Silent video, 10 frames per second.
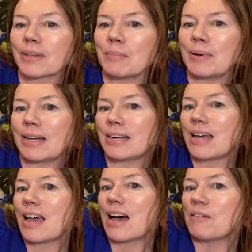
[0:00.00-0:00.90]
But
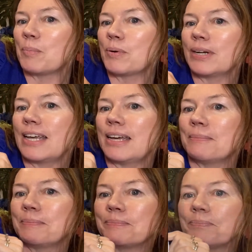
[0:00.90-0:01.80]
I've put
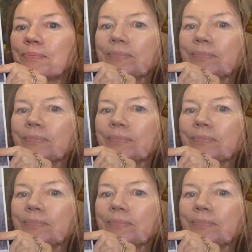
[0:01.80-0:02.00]
him